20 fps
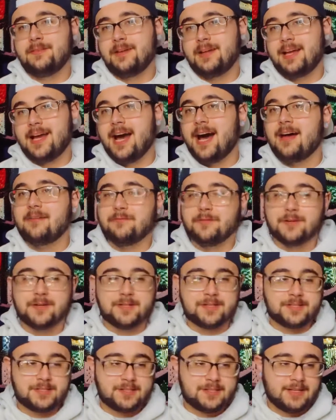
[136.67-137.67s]

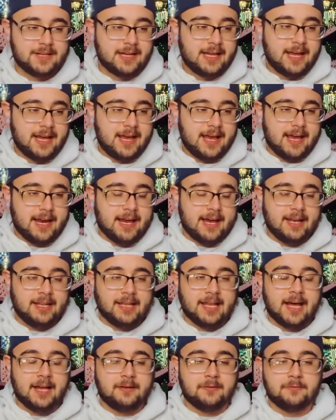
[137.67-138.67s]
Converse and I had a
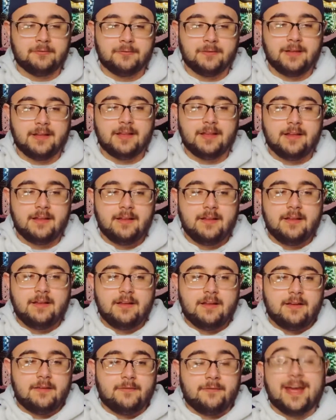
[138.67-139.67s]
lot of
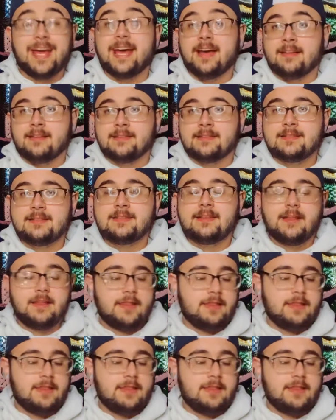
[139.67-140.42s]
Vans.